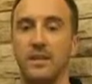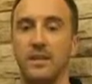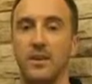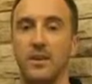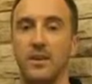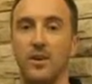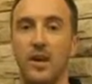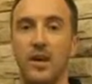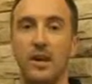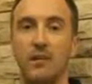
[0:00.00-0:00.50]
You
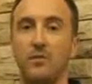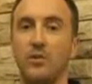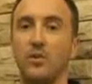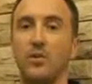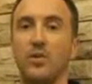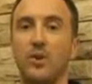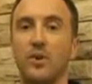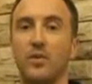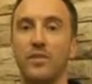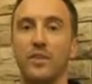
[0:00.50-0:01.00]
know, and if
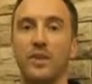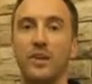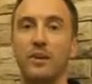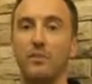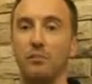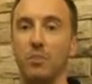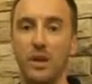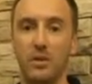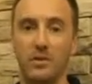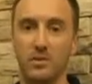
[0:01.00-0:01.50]
you're not
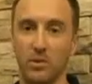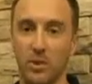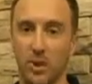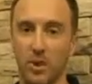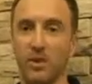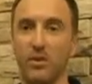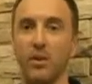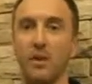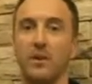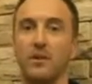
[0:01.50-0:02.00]
the best
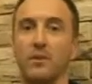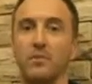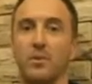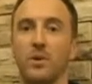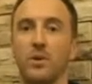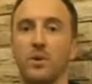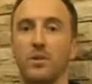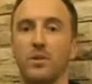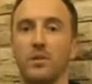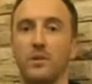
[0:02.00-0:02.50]
looking guy in the
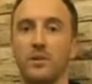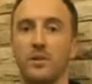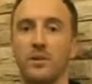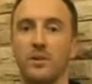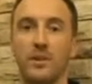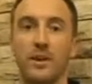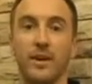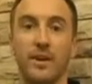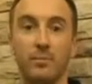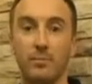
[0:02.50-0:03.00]
world,
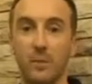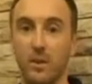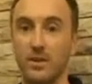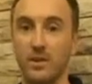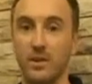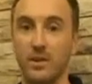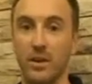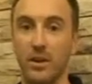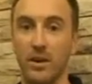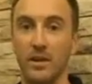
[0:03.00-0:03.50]
like
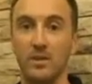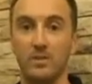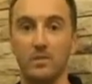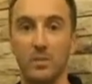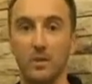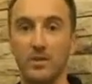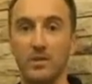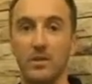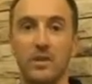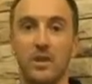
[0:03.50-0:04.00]
most guys
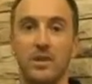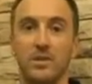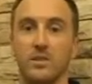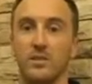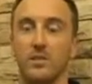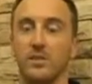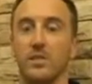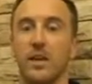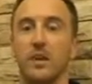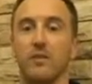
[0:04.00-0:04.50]

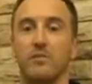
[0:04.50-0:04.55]
are just